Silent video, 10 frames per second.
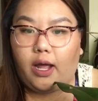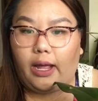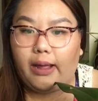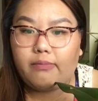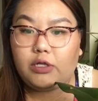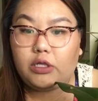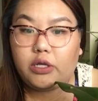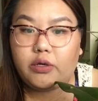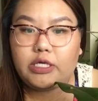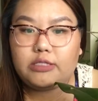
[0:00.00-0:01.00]
The
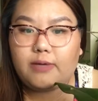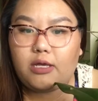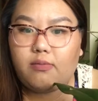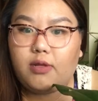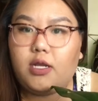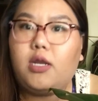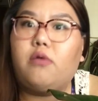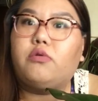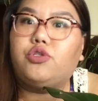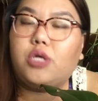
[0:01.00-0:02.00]
lowest my humidity
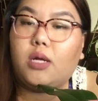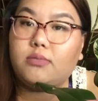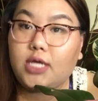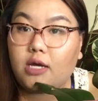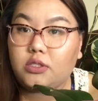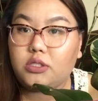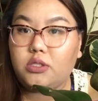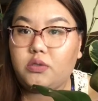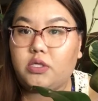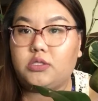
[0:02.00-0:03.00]
will drop down
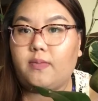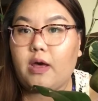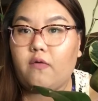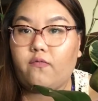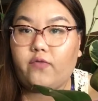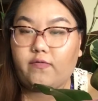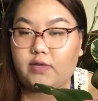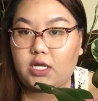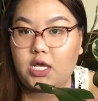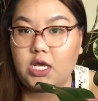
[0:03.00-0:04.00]
to is about
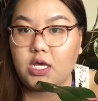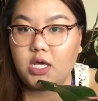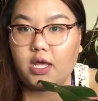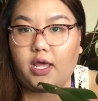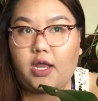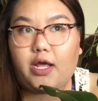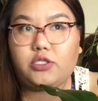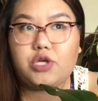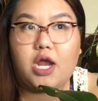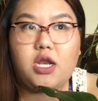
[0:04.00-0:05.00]
50. And I
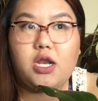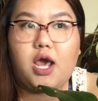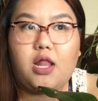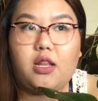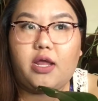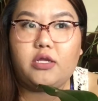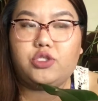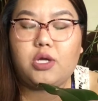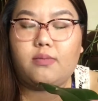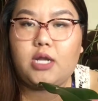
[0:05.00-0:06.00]
try to not let it
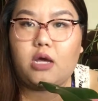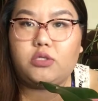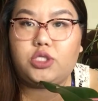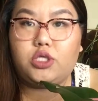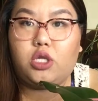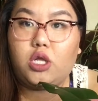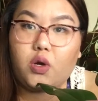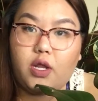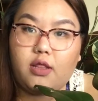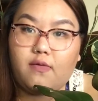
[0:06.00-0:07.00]
drop down to
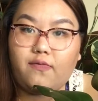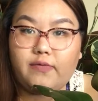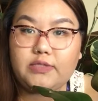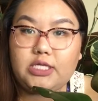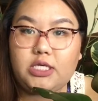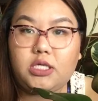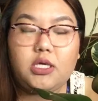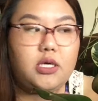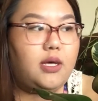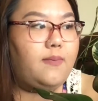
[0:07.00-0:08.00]
lower than 50
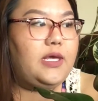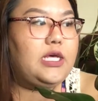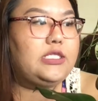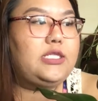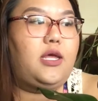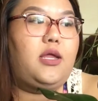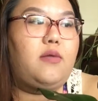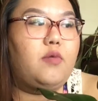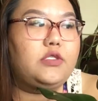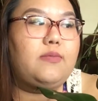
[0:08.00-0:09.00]
because then
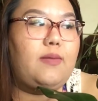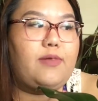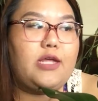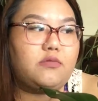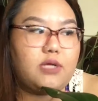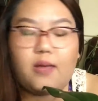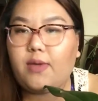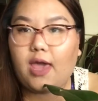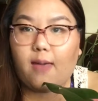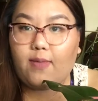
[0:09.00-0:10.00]
most of my plants would not
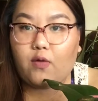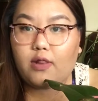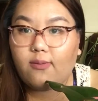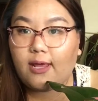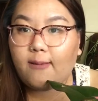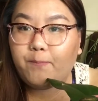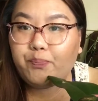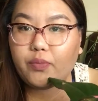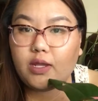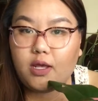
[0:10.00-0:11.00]
be happy with me.
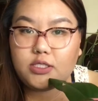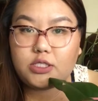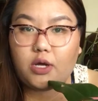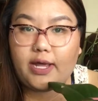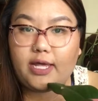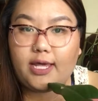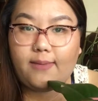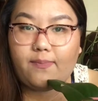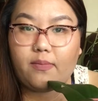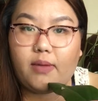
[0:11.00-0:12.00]
So I
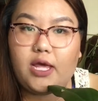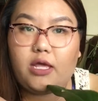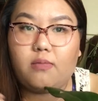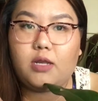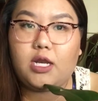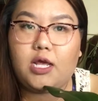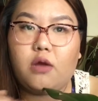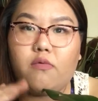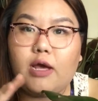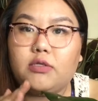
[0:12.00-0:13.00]
keep my humidity
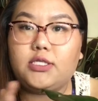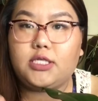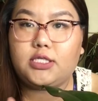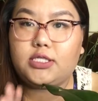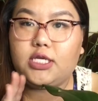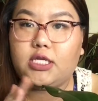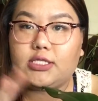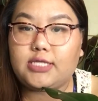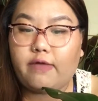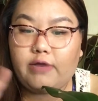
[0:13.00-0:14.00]
around 60 to
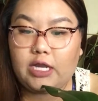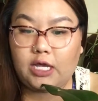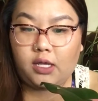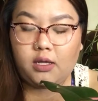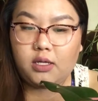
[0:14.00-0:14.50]
70.